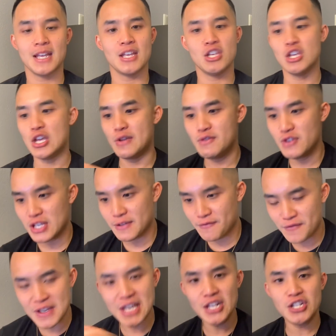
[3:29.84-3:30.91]
If you
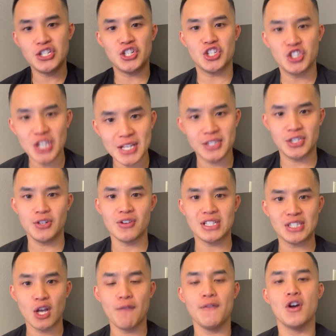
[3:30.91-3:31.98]
feed shit to
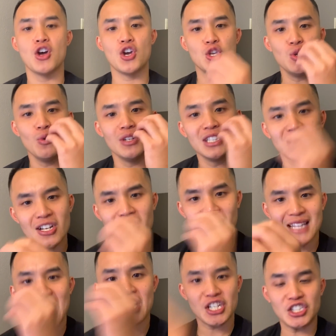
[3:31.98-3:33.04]
yourself, you'll look
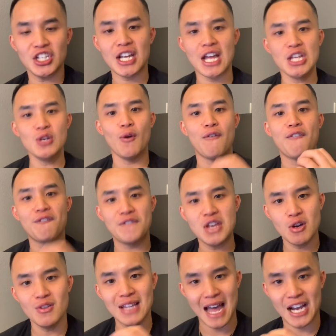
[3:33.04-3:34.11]
like shit and you'll
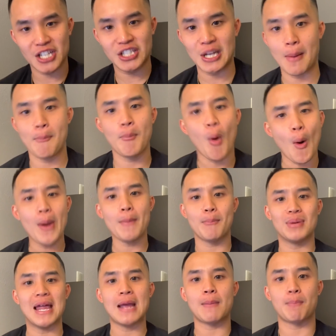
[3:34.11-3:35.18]
feel like shit. Point
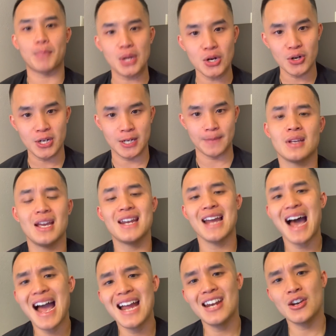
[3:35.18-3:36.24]
blank, period. And
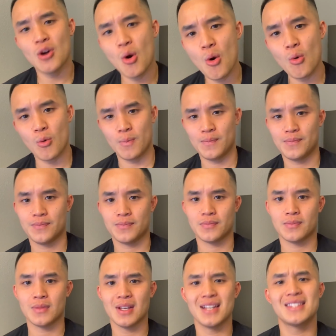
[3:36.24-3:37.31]
I know
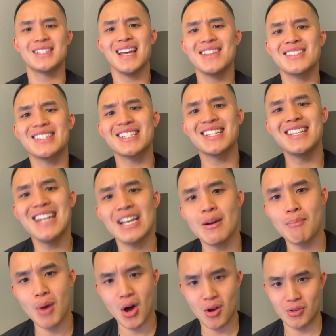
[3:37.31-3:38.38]
10 Snicker
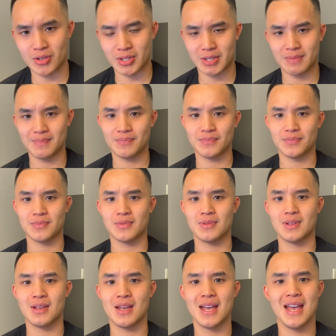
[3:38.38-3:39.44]
bars,
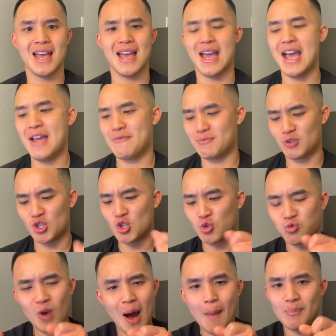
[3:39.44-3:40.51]
a
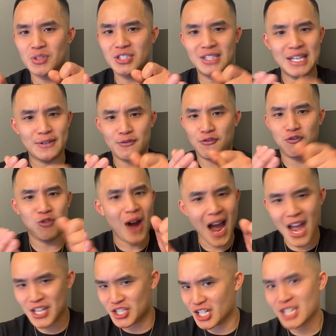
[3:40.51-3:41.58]
drumstick
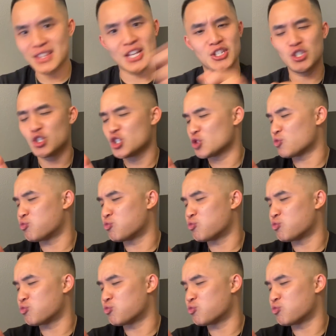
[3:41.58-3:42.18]
fried chicken that you just